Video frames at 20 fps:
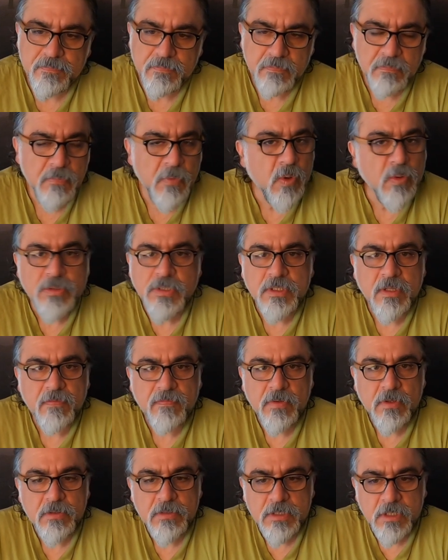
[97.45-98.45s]
most of
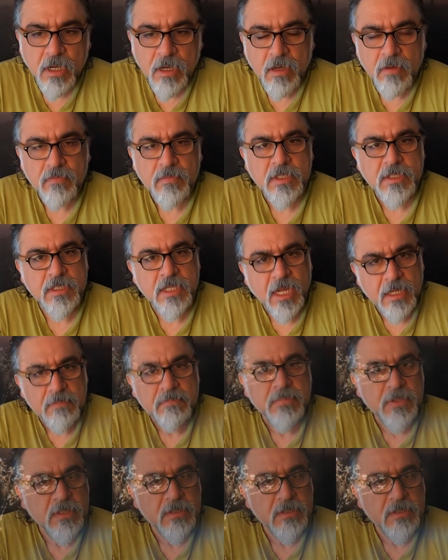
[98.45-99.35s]
your time with that